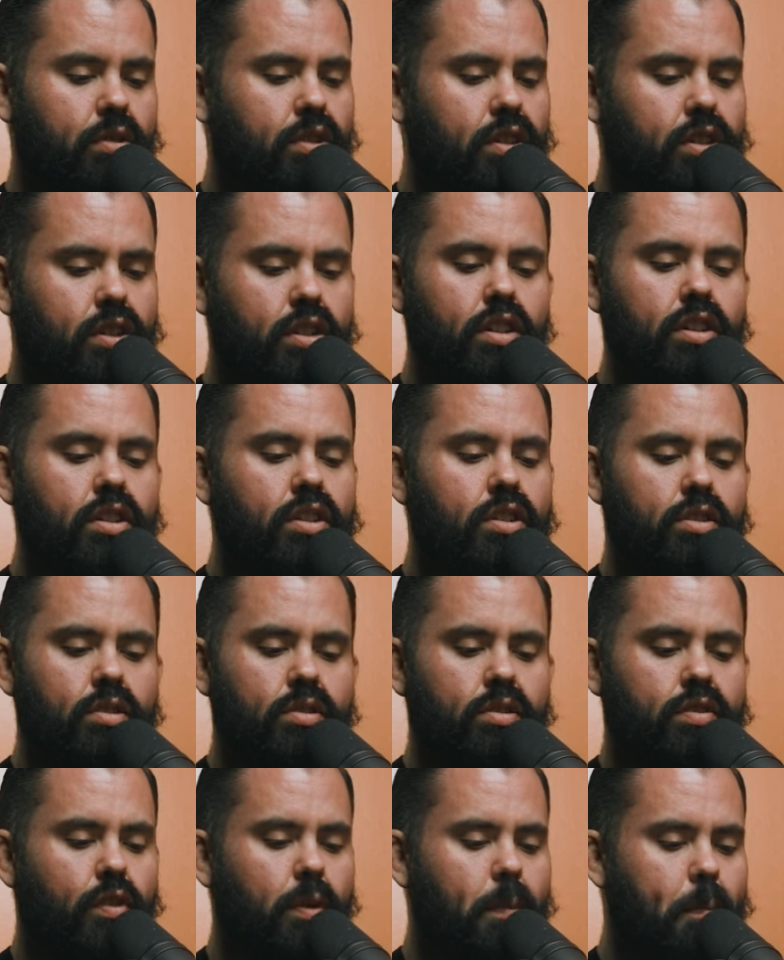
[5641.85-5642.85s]
The good
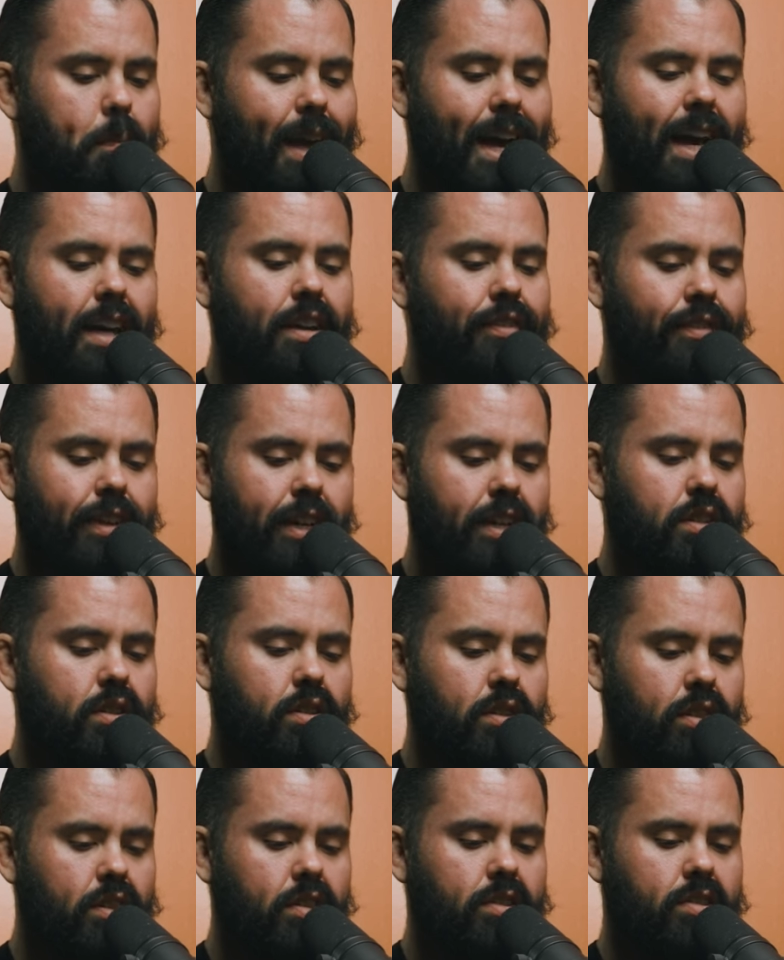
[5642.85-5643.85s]
news for bad
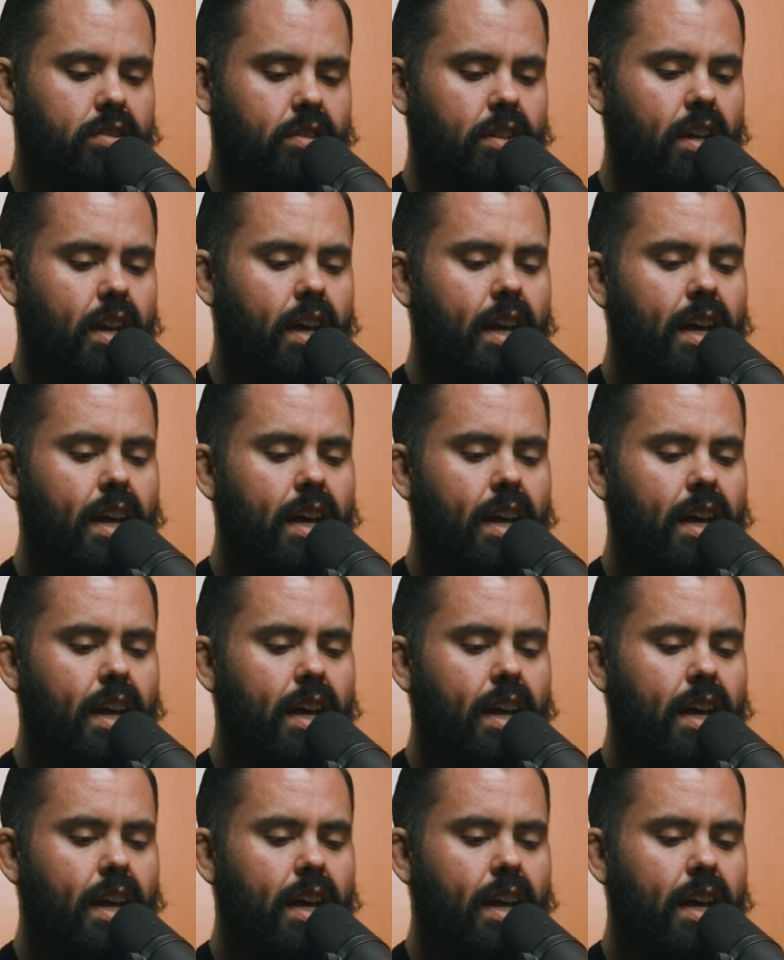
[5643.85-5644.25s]
evangelists